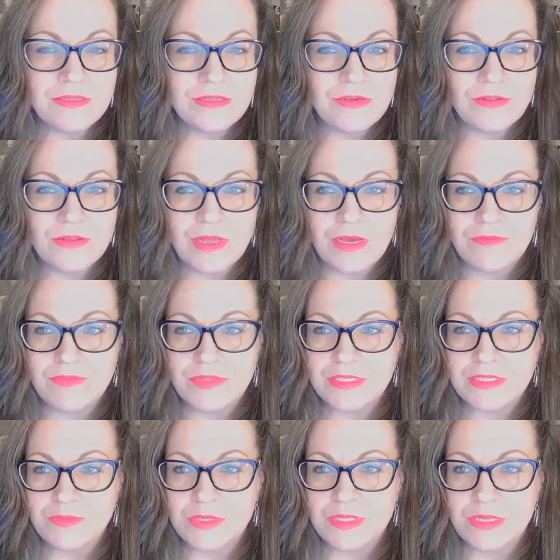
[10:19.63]
You'll love this
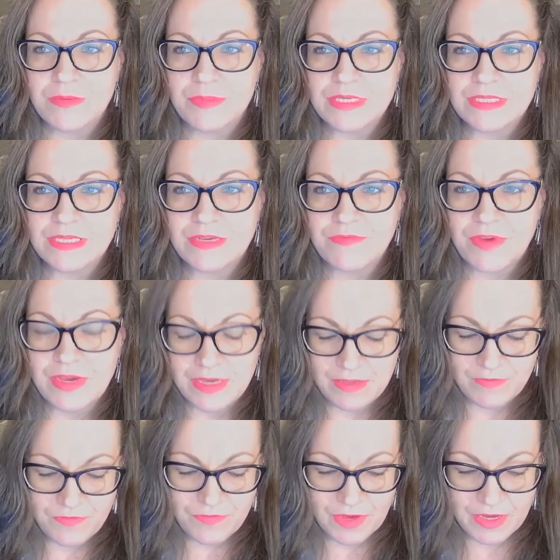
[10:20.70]
one. Let me see if I
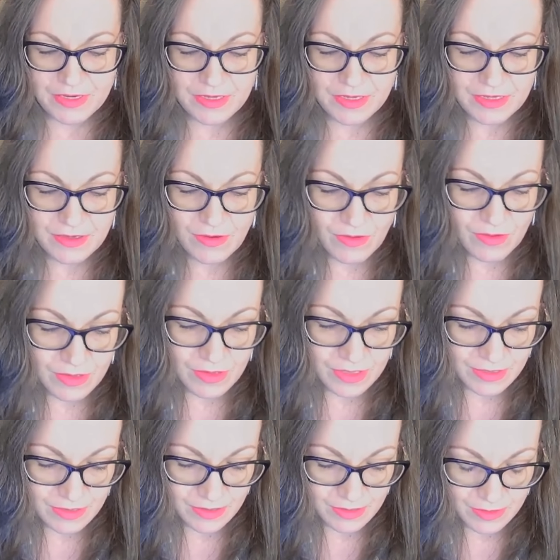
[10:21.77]
can find it
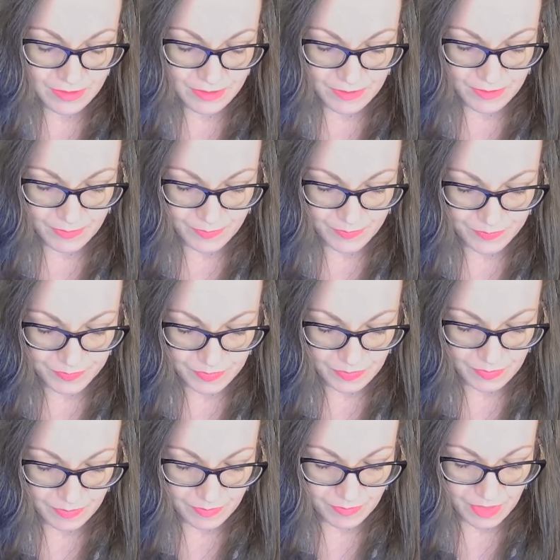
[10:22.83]
on
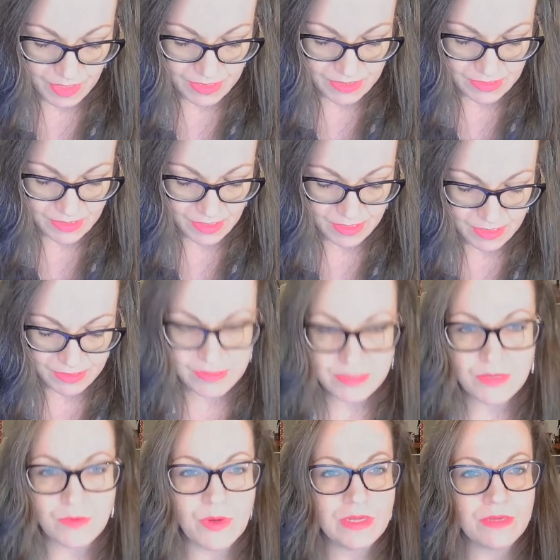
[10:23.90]
my side
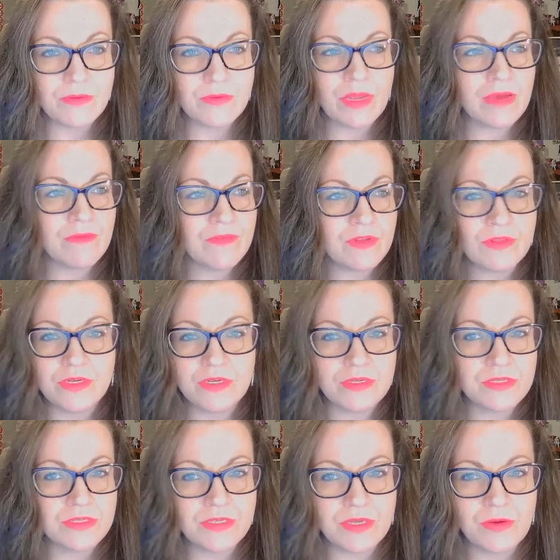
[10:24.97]
so I don't have to look
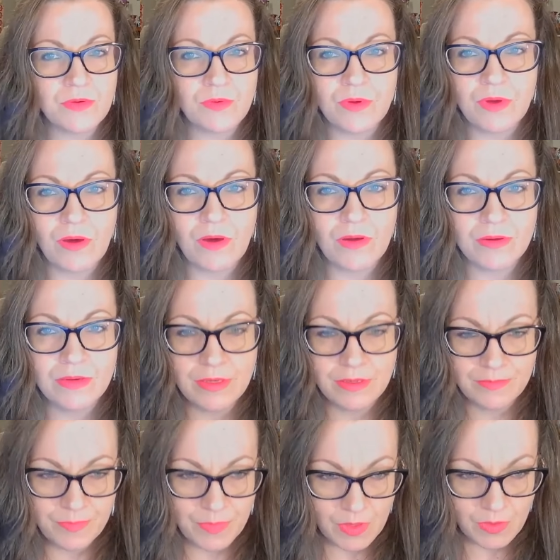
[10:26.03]
so hard.
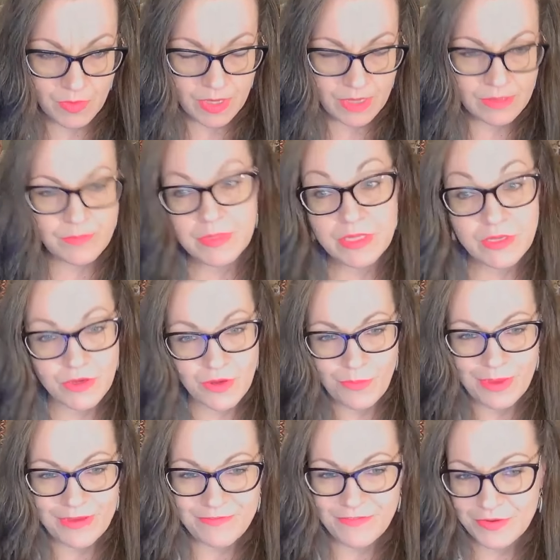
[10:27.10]
Okay, let me look on
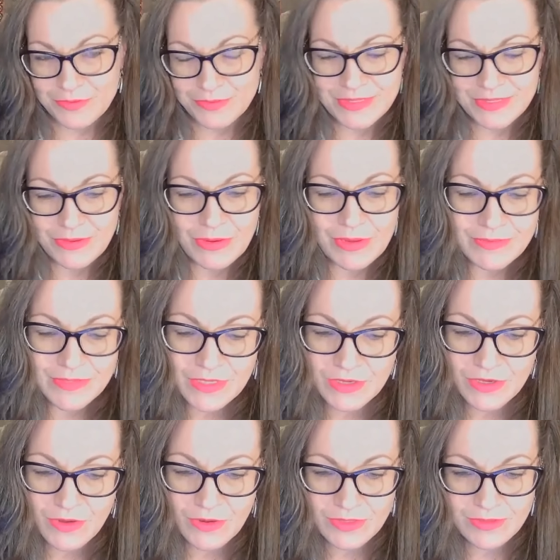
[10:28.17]
my phone so I don't have to
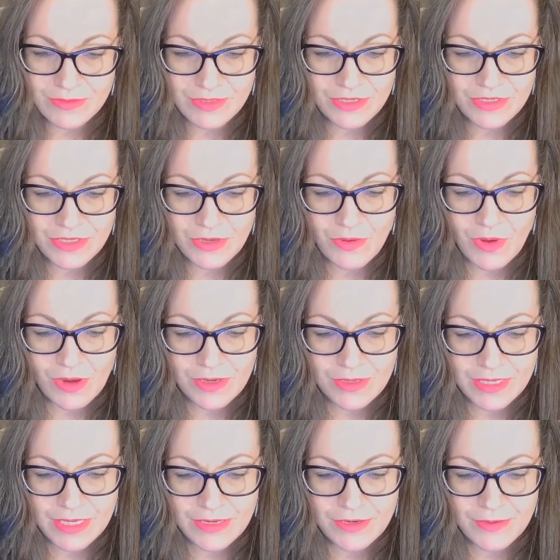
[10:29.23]
look so hard
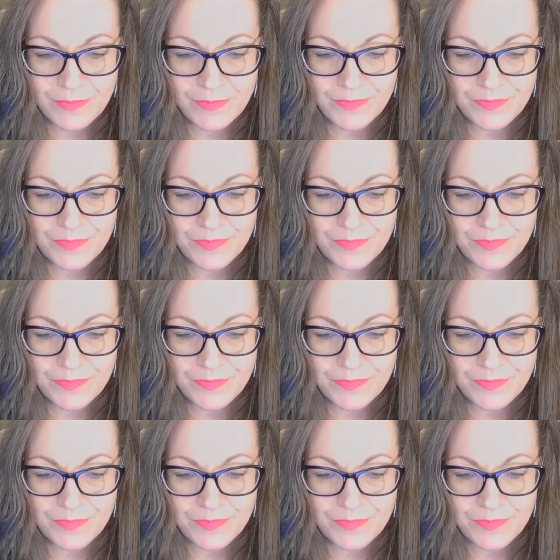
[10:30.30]
here.